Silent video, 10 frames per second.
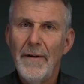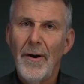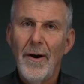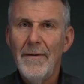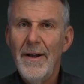
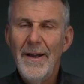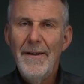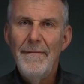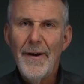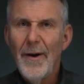our
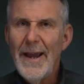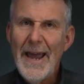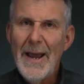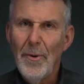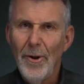very
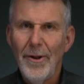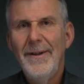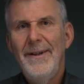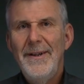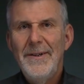able
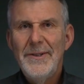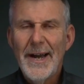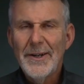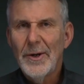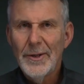
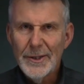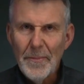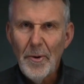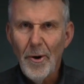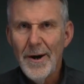technical
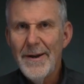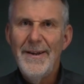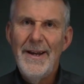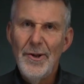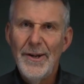support
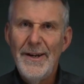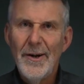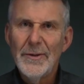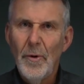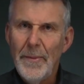
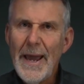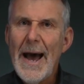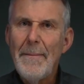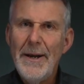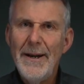engineers will be
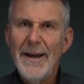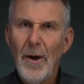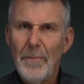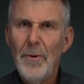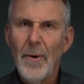happy to
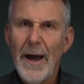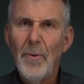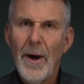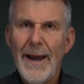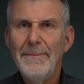help you right
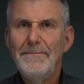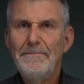away.